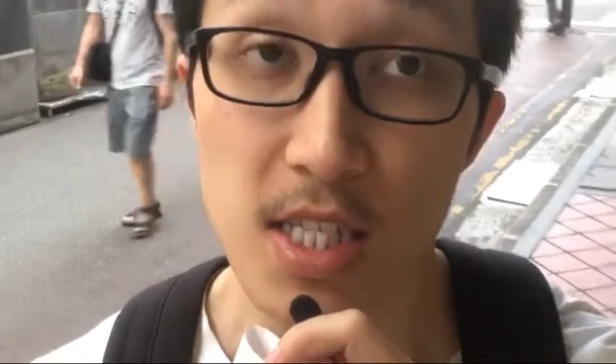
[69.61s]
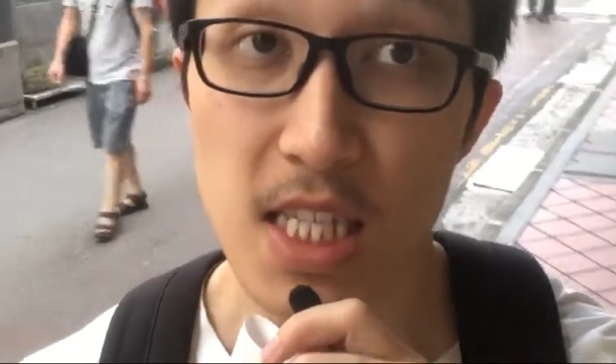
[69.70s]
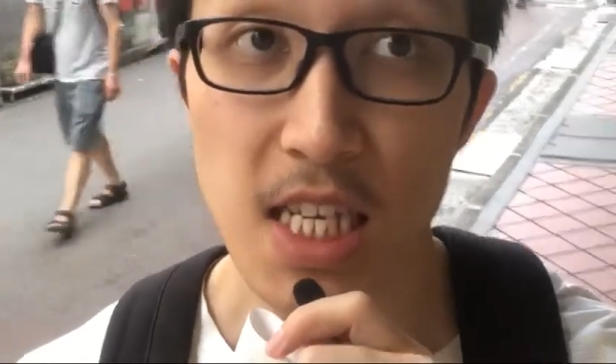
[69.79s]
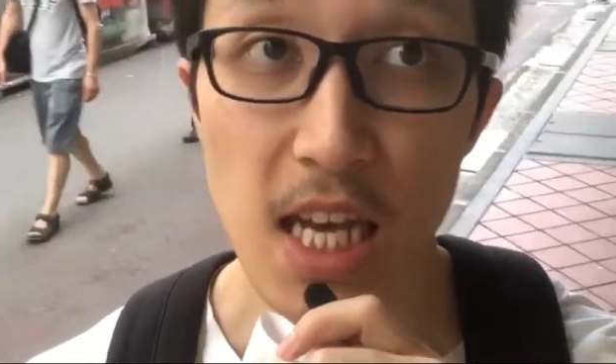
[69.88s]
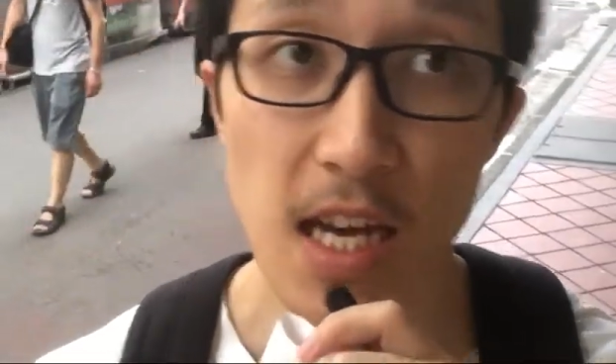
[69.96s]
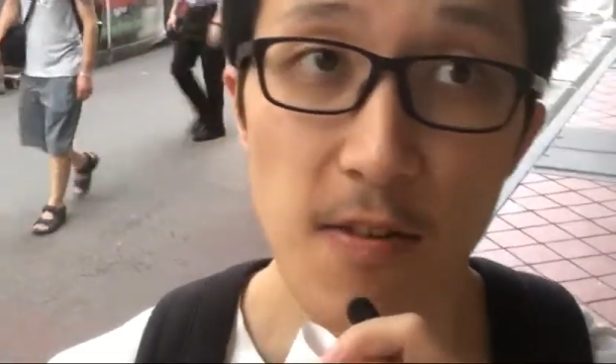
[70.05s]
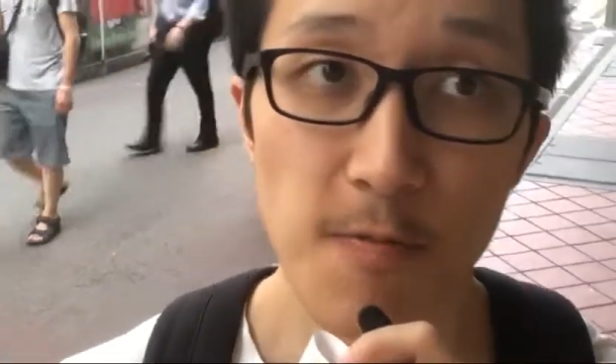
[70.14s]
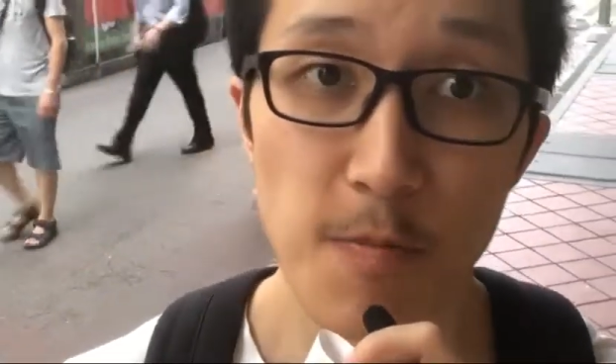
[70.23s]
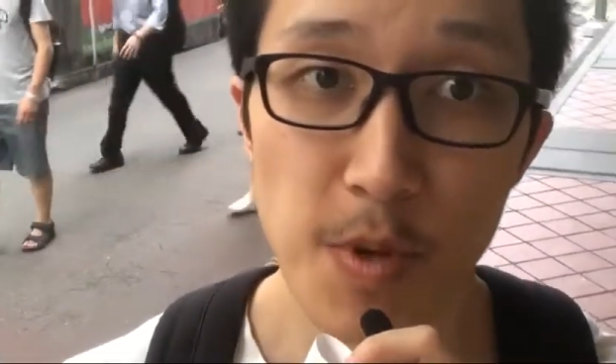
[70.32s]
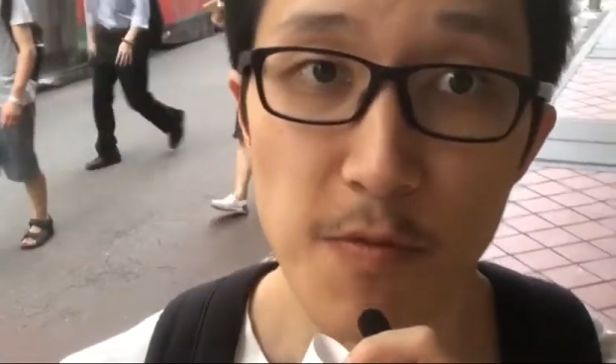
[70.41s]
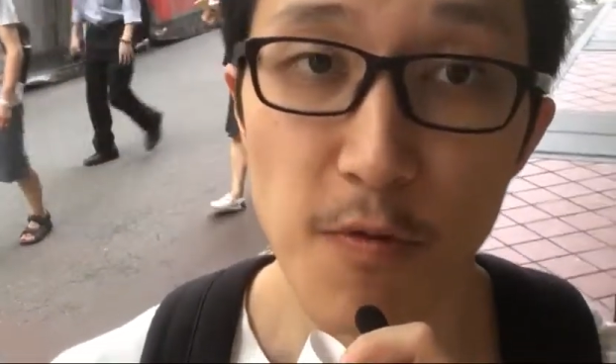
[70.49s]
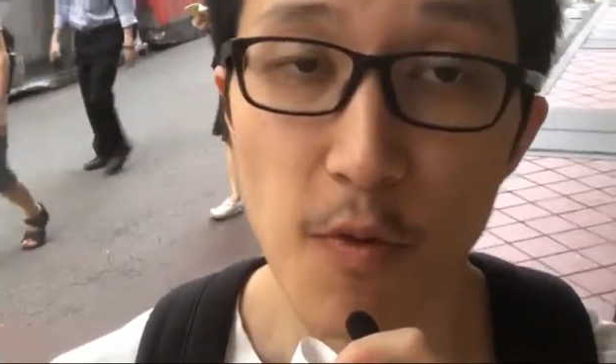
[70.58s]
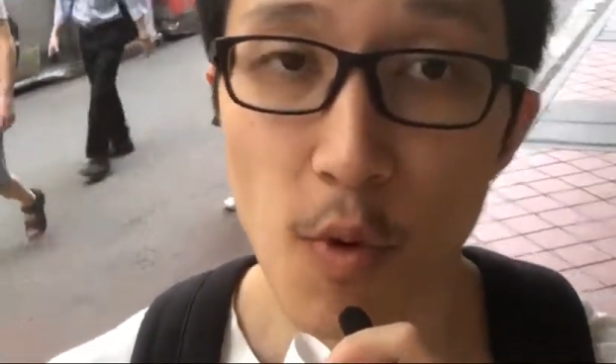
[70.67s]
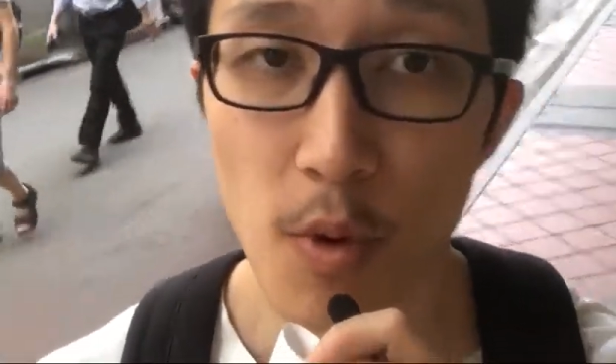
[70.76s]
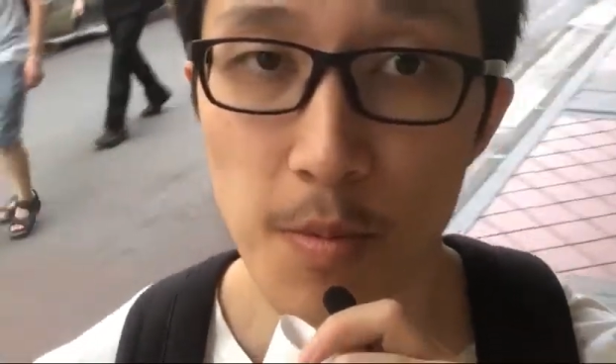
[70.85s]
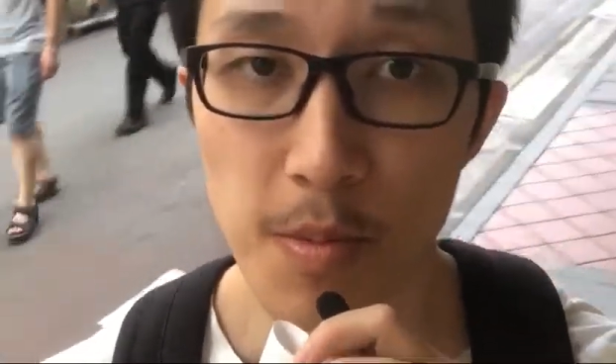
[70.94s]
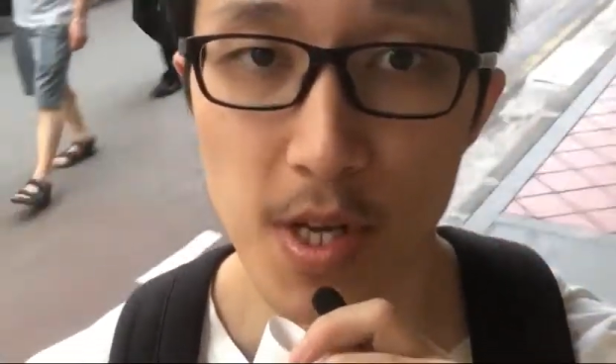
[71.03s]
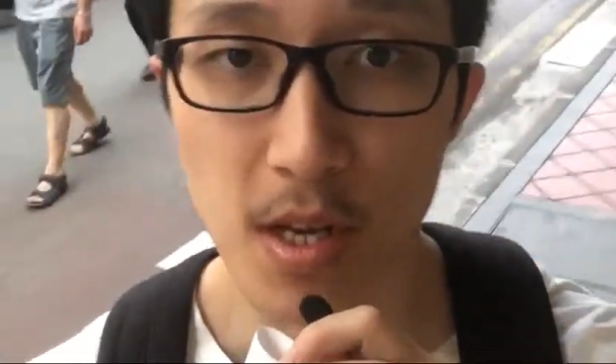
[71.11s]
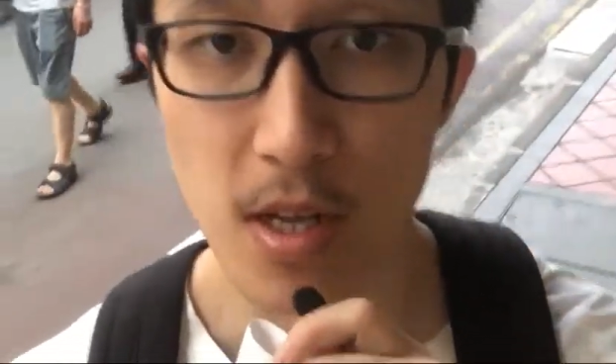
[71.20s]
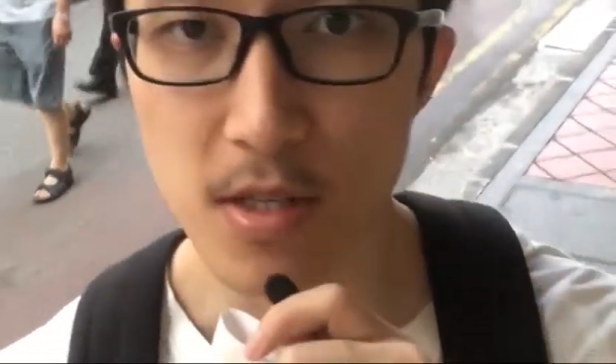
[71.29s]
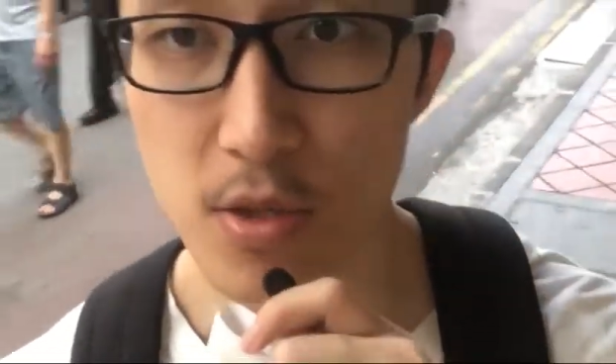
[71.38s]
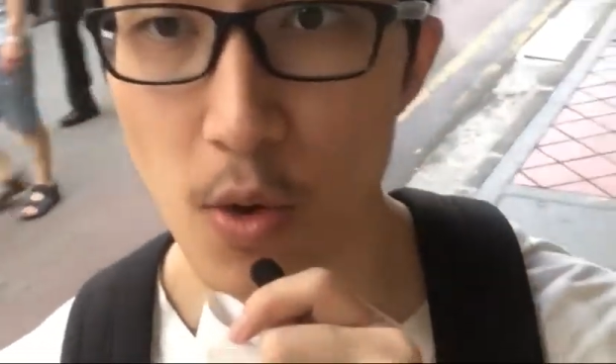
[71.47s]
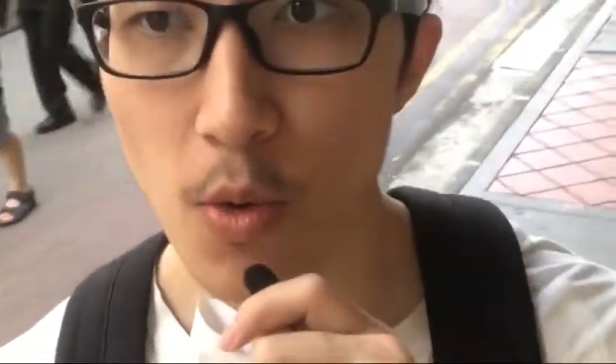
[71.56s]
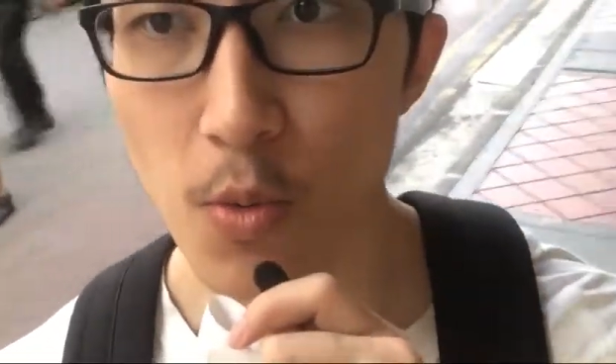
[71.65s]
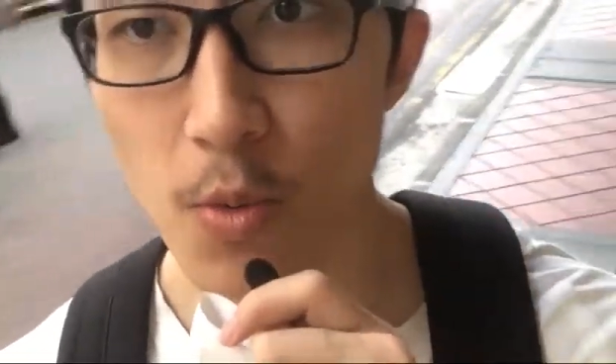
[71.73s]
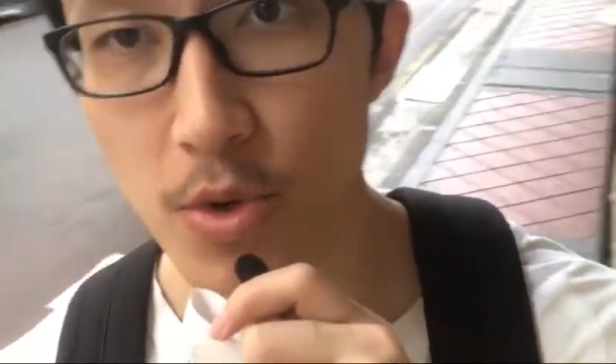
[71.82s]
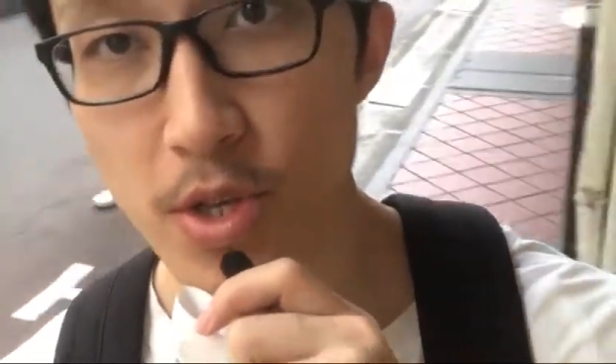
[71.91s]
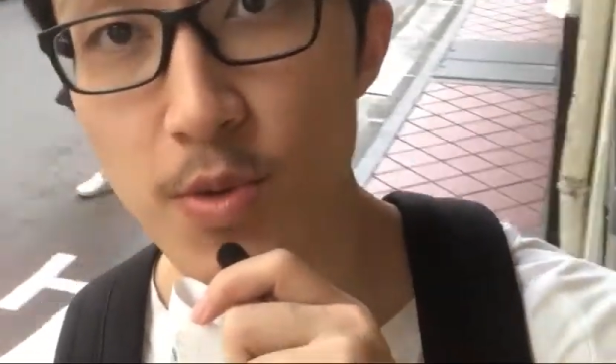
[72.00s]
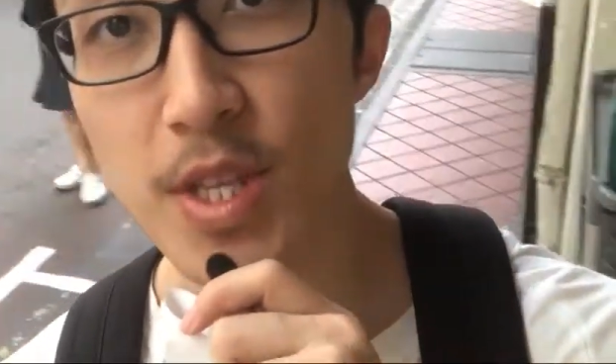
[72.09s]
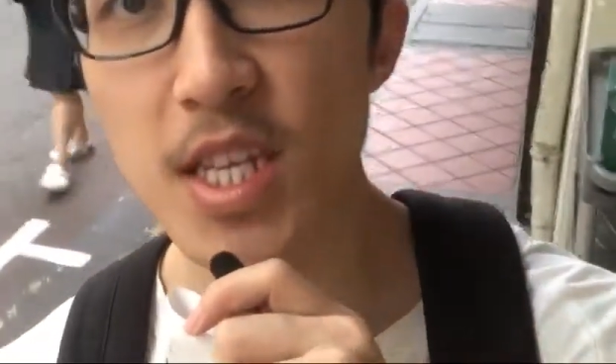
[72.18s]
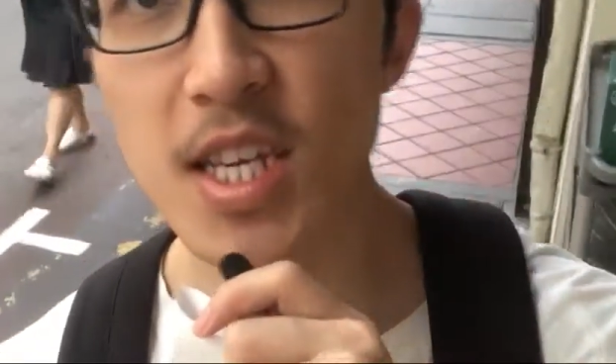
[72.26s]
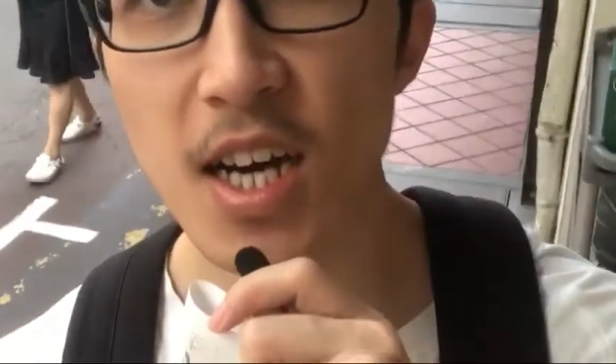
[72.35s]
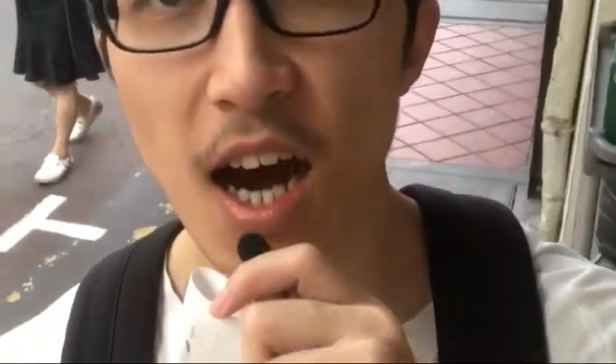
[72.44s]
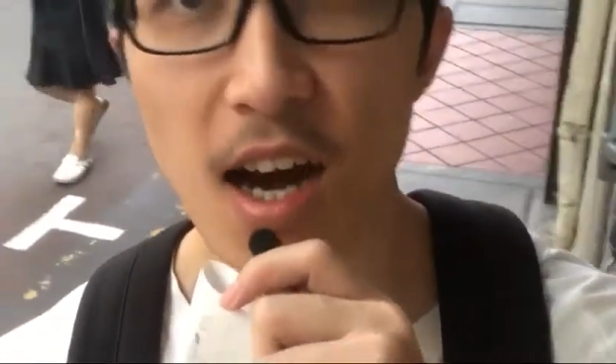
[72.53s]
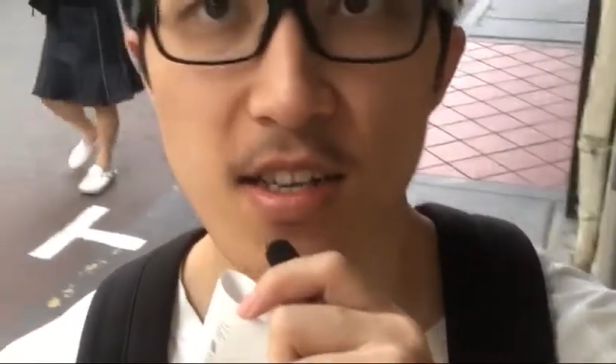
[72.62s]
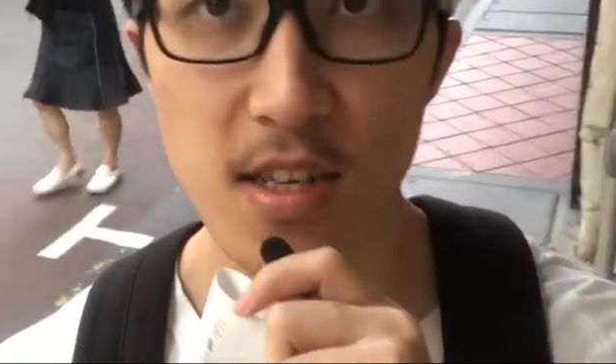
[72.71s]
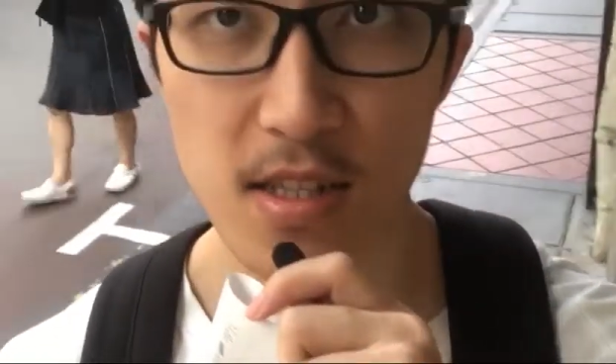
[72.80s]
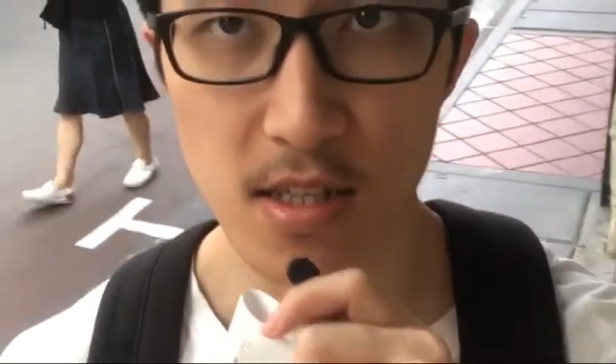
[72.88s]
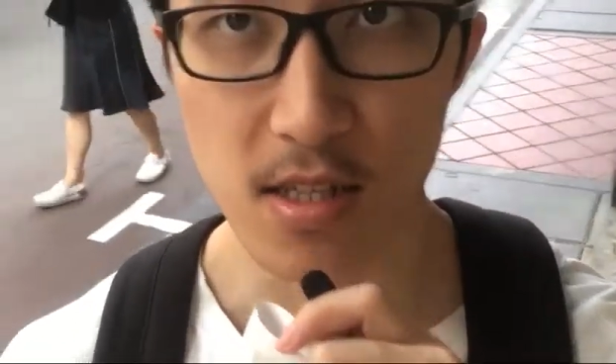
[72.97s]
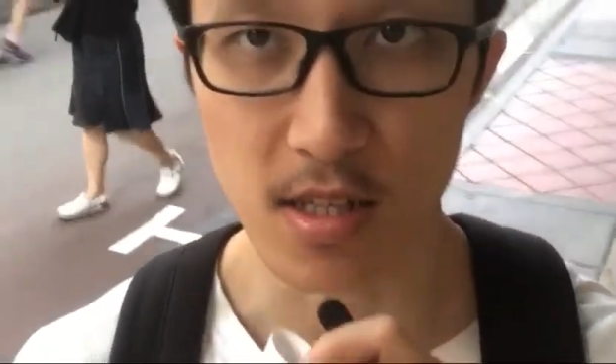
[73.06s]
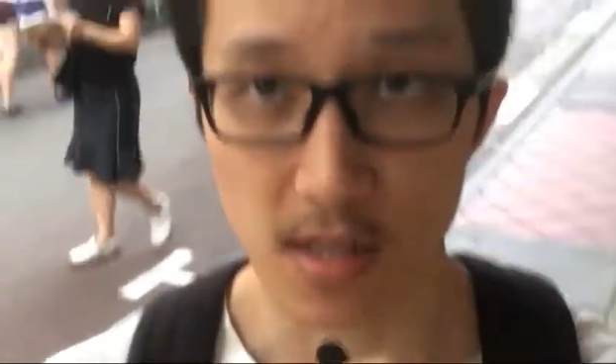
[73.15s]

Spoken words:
they have been formed its own unique identity.